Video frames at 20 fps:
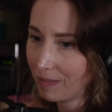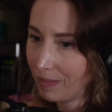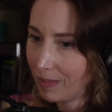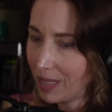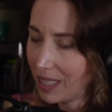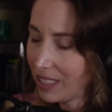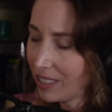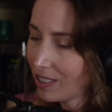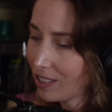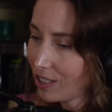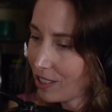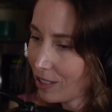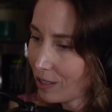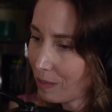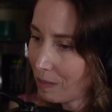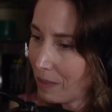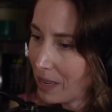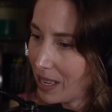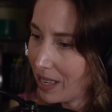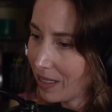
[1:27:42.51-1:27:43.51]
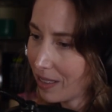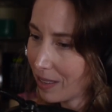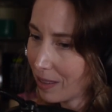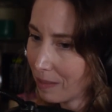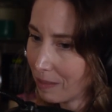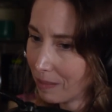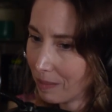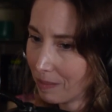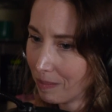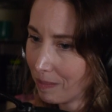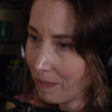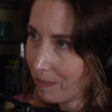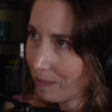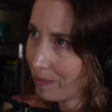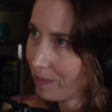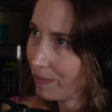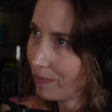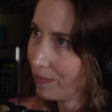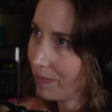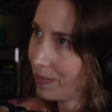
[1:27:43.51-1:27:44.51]
let's just make them
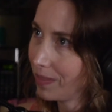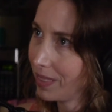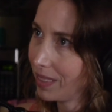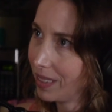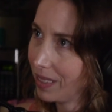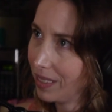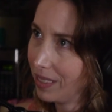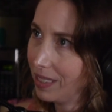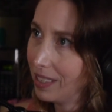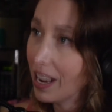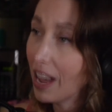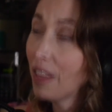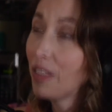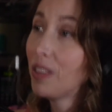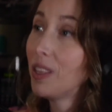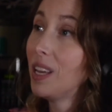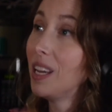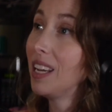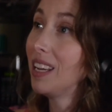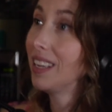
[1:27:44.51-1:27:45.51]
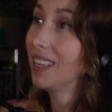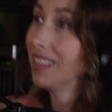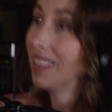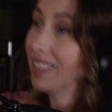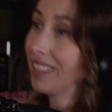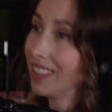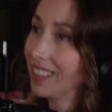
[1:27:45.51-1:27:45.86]
nothing.